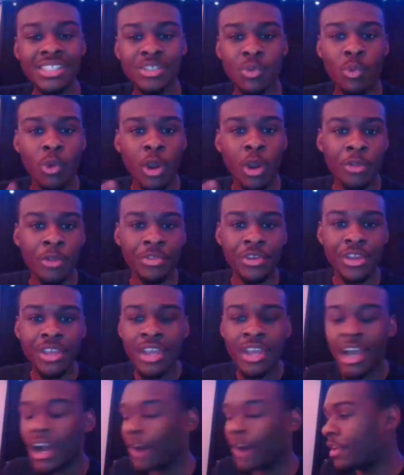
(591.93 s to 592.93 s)

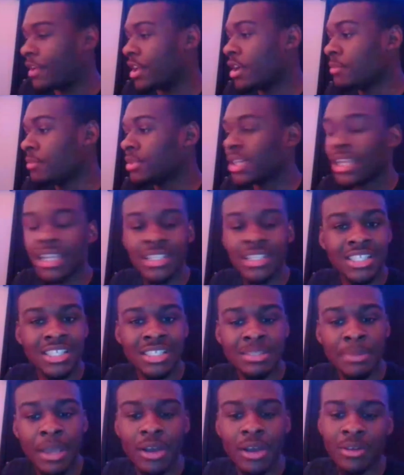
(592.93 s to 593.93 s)
worthy of him getting
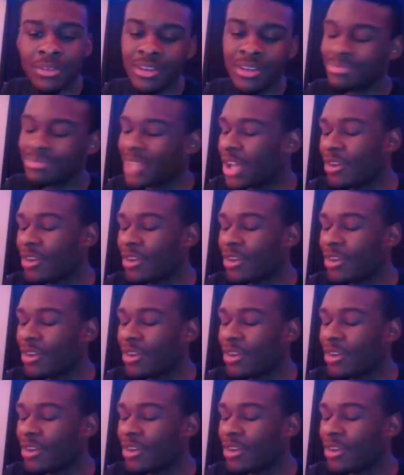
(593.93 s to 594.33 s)
suspended.